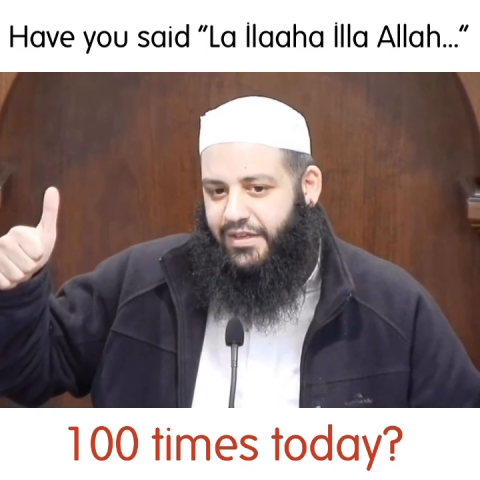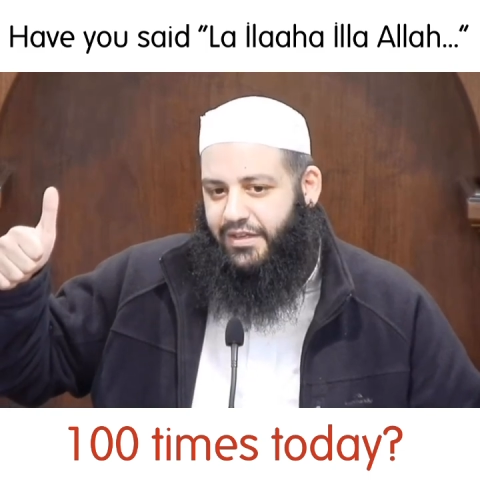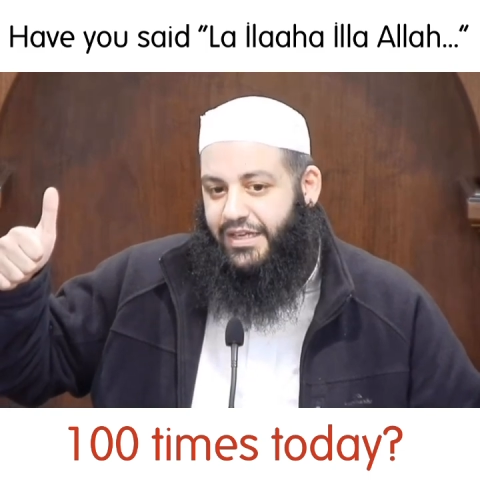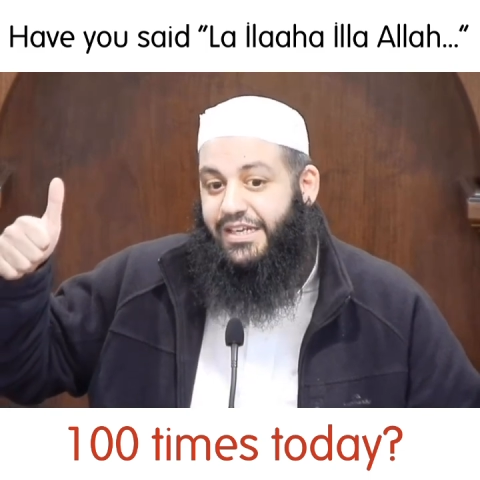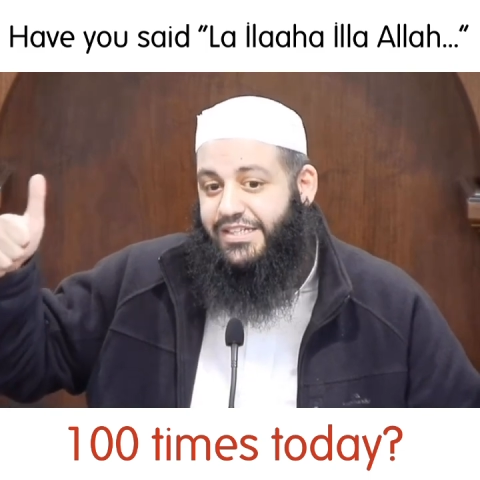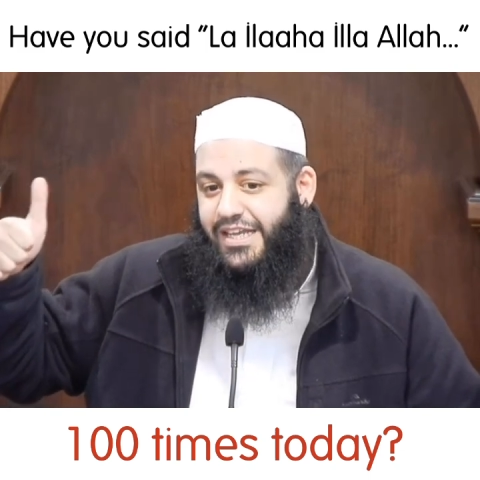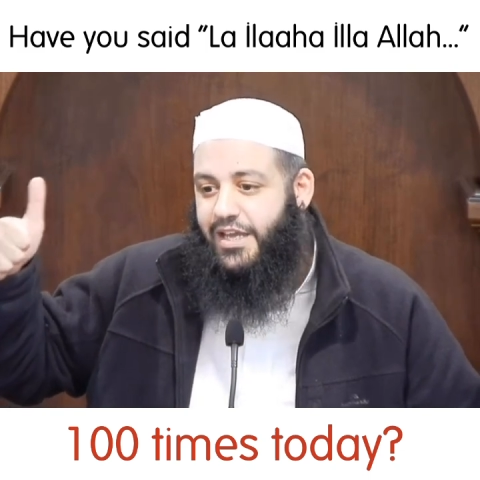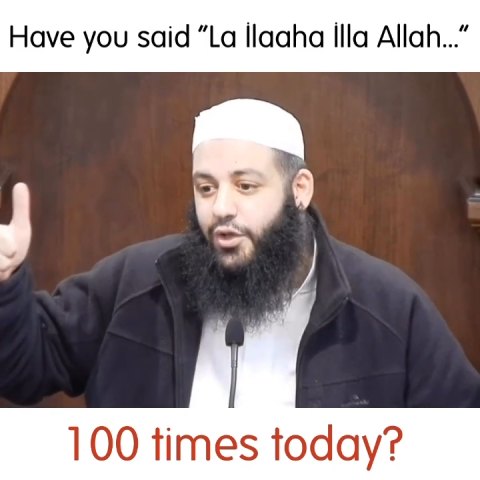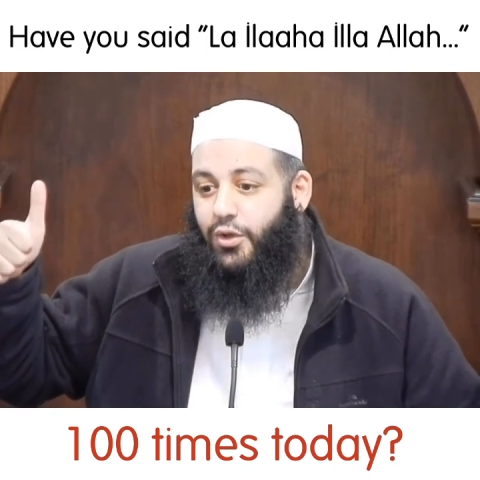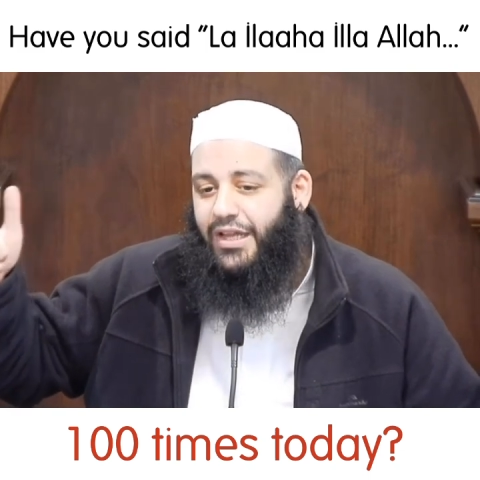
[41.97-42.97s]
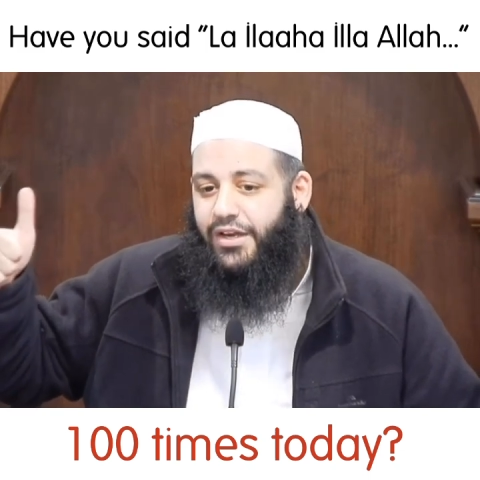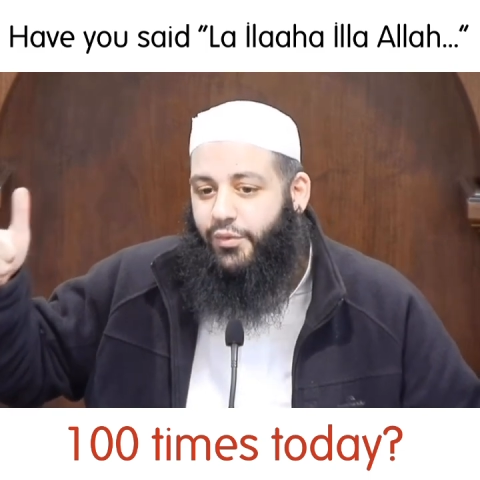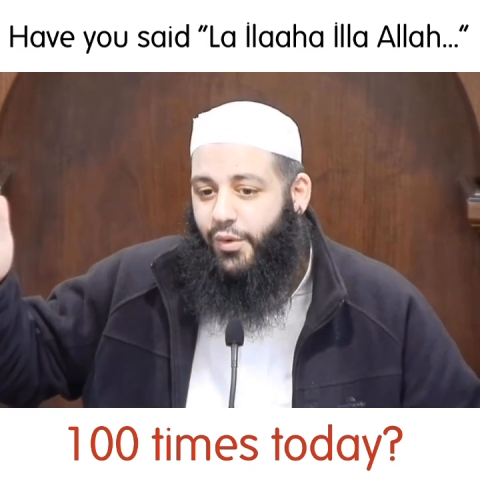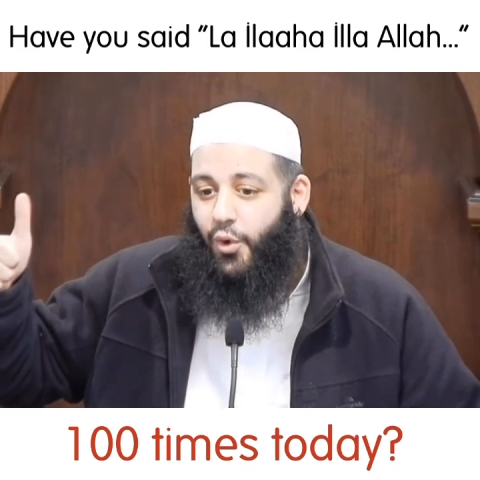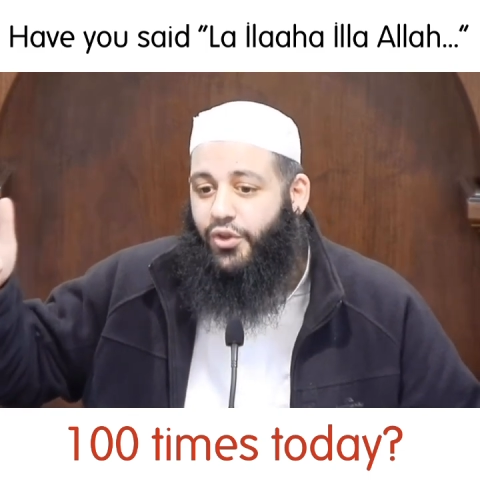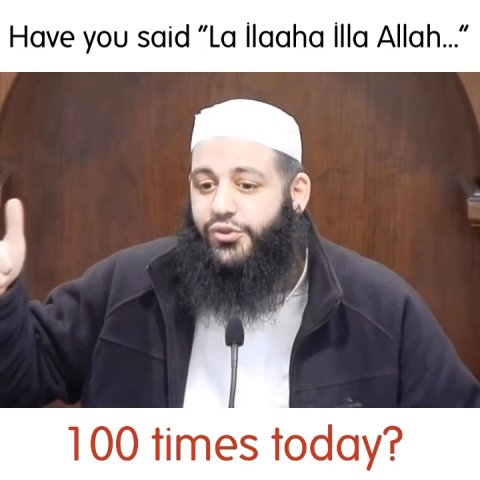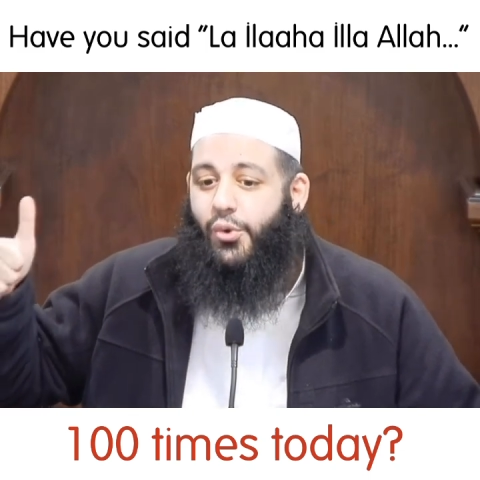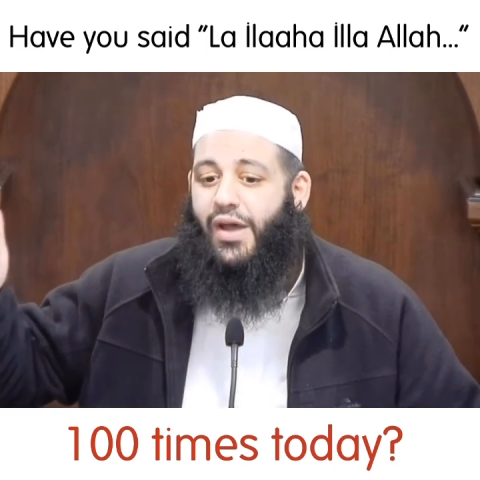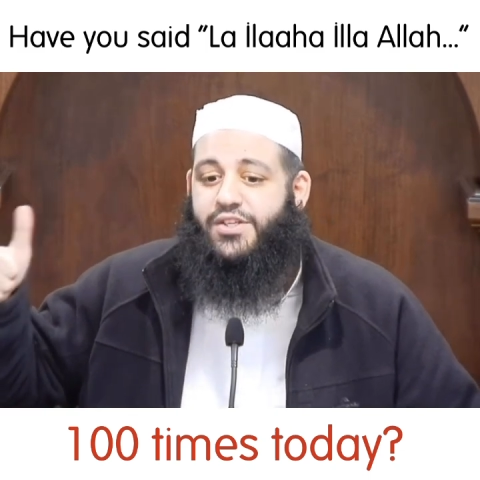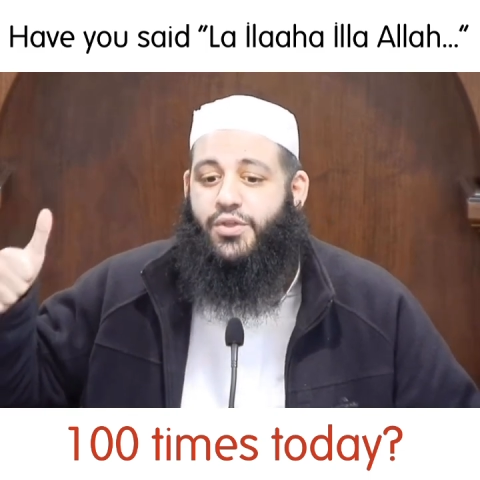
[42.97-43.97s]
it is equal in reward
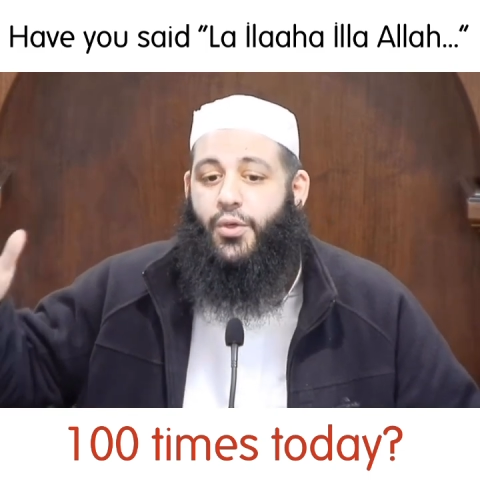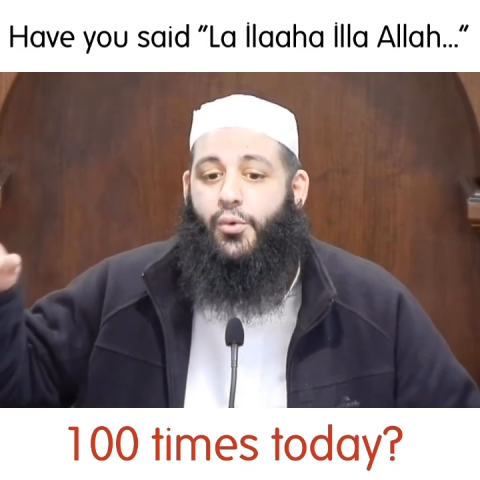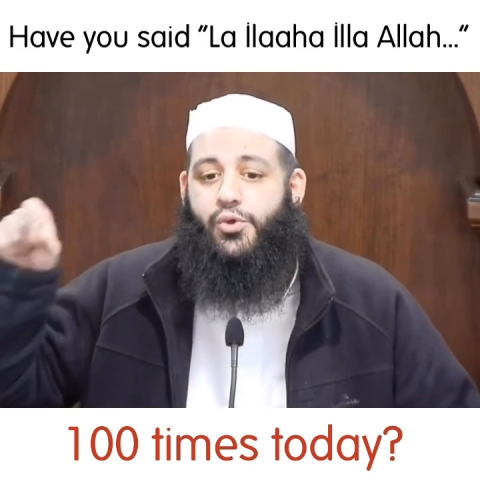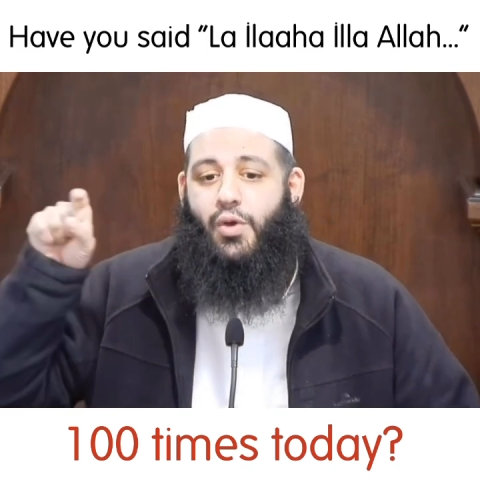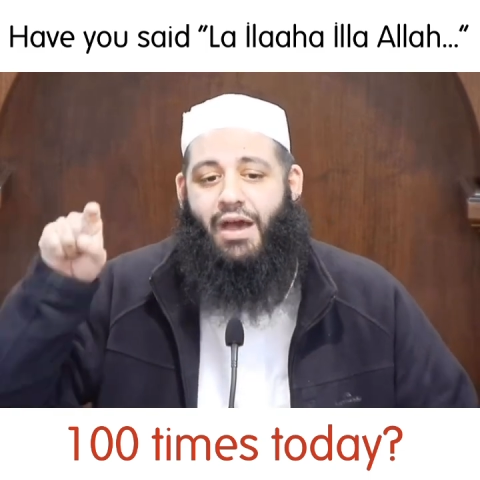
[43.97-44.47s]
to as though you